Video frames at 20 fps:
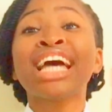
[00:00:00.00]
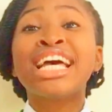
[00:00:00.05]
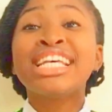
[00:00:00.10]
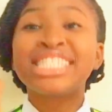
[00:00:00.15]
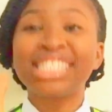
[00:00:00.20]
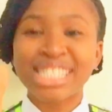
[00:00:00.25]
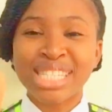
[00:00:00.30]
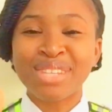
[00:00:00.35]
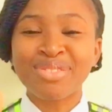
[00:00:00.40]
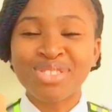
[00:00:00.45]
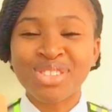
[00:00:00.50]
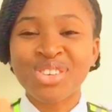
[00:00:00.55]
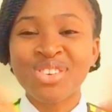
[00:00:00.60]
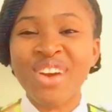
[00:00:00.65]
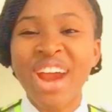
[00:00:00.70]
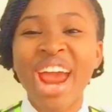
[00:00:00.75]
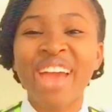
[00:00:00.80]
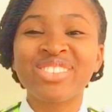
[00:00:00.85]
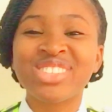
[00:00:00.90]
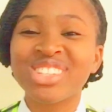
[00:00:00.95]

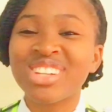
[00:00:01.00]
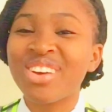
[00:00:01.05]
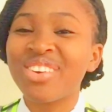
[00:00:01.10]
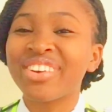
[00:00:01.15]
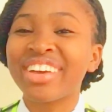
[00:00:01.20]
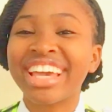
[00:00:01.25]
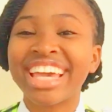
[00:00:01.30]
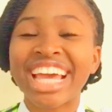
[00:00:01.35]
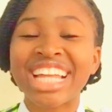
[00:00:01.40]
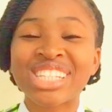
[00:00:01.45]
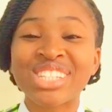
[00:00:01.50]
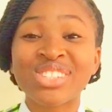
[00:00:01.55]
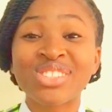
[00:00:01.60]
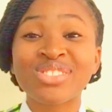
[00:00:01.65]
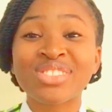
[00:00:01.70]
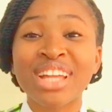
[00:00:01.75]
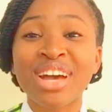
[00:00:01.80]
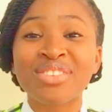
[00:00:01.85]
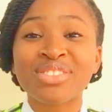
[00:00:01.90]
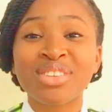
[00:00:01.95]
subscribe so that we can get to
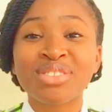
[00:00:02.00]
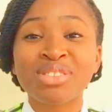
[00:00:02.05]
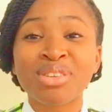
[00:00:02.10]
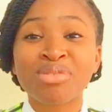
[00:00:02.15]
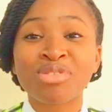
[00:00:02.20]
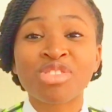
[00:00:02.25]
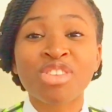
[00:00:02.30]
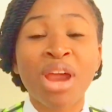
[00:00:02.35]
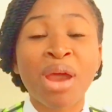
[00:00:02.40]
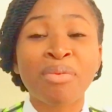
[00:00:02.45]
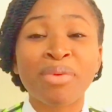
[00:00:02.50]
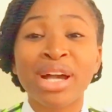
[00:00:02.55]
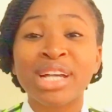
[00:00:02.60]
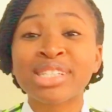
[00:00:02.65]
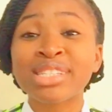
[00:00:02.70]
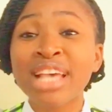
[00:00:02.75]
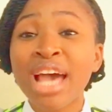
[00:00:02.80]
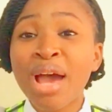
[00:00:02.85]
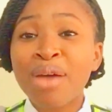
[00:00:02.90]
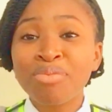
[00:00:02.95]
2,000 subscribers
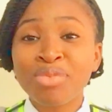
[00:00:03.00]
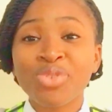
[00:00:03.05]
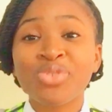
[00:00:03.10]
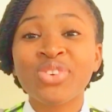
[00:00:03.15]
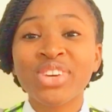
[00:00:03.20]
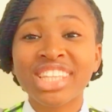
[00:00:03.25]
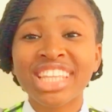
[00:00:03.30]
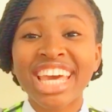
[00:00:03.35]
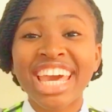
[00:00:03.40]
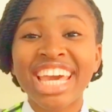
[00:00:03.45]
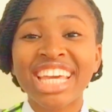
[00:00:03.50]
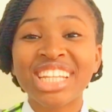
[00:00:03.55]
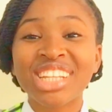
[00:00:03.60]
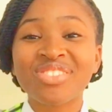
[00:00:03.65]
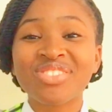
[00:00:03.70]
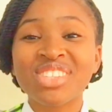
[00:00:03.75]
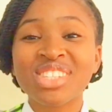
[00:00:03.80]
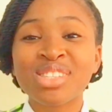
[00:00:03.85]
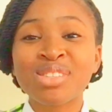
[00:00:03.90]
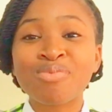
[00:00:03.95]
before the end
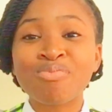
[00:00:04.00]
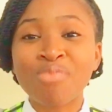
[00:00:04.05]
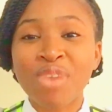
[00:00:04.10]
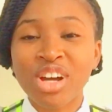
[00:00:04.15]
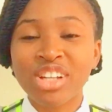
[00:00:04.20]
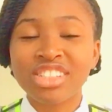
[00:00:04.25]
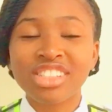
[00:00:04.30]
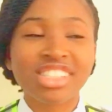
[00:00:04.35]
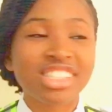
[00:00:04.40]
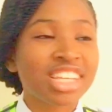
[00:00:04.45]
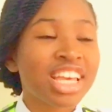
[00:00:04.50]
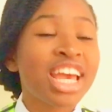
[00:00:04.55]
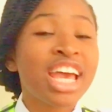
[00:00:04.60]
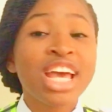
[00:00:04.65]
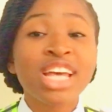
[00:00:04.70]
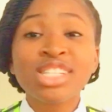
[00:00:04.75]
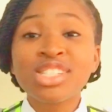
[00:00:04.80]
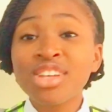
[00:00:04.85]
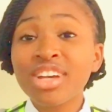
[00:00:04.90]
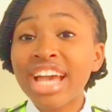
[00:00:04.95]
of this month.
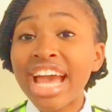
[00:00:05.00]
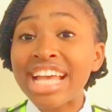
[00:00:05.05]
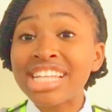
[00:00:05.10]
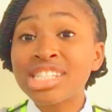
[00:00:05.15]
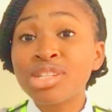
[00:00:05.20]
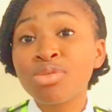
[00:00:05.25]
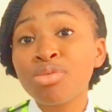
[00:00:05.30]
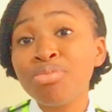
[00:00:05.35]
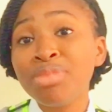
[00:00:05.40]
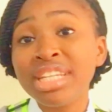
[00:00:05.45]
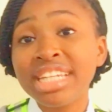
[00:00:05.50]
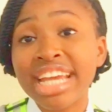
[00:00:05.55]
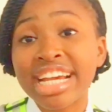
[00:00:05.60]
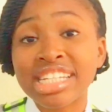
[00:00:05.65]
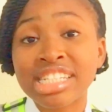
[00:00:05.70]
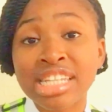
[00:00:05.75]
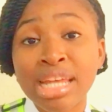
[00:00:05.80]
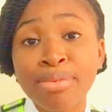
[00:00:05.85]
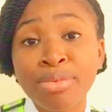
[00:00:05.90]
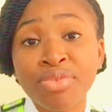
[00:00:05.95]
So guys, till we meet
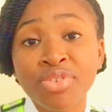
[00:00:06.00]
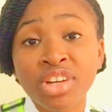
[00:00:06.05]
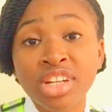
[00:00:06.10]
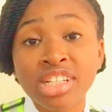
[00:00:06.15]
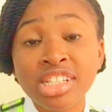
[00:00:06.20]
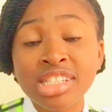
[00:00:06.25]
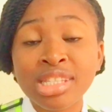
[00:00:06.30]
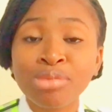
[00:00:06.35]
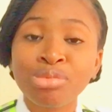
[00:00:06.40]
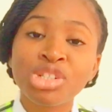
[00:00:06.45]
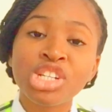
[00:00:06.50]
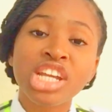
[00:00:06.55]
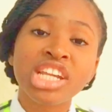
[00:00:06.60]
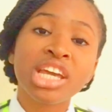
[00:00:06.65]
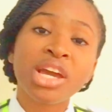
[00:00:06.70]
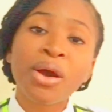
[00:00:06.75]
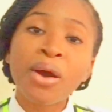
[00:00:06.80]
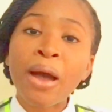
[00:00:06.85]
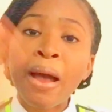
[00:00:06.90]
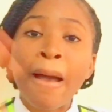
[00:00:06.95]
next time, even on the same
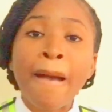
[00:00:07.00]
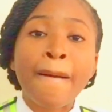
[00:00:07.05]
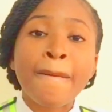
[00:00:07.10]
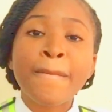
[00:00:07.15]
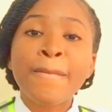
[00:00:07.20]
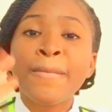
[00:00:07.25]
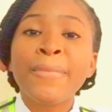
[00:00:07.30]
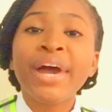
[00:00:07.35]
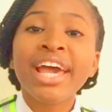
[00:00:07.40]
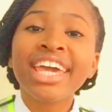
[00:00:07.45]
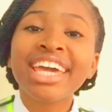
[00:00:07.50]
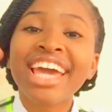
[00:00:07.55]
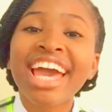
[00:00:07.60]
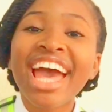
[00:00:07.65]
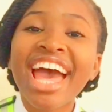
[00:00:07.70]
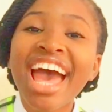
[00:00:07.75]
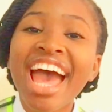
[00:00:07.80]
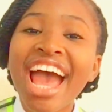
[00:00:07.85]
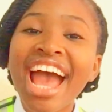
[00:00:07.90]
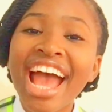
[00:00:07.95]
channel. Bye
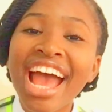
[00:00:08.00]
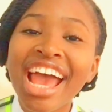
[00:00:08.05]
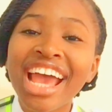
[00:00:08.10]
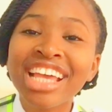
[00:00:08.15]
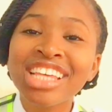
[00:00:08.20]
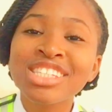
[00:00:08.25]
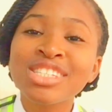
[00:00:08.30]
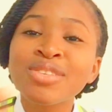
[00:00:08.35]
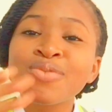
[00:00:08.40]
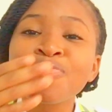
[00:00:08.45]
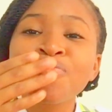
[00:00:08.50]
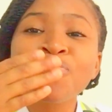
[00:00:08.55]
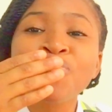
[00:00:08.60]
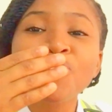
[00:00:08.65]
guys.